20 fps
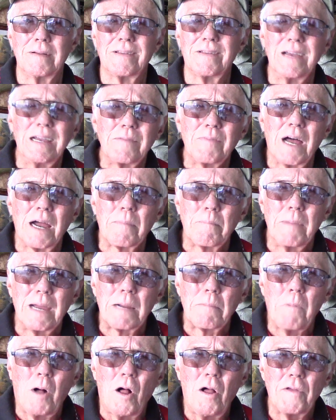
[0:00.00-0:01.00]
Seems like
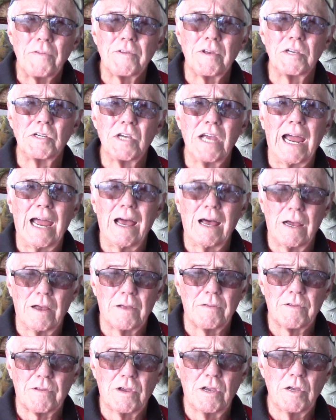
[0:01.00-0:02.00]
big balls of
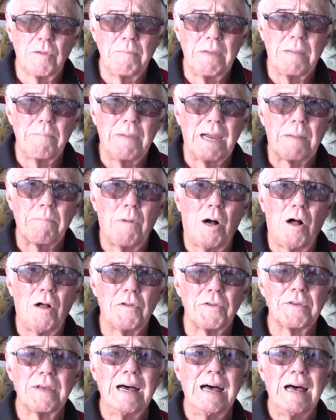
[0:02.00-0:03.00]
big
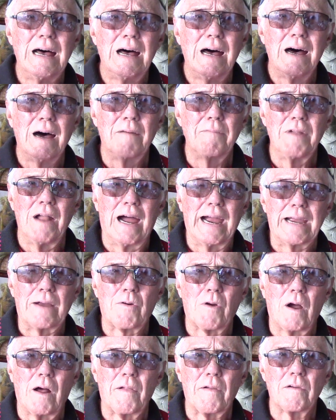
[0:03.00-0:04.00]
balls of night
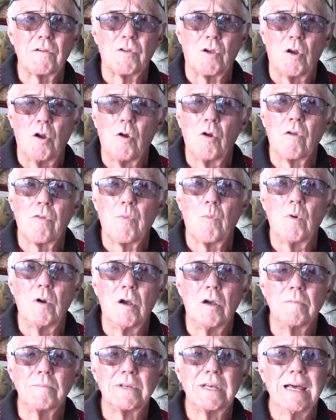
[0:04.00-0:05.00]
crawlers or
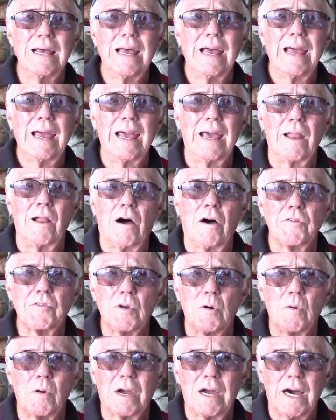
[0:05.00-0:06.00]
earthworms, and
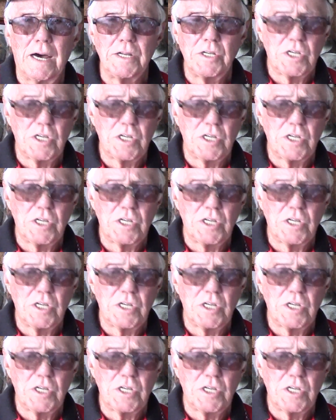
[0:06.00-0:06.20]
also cut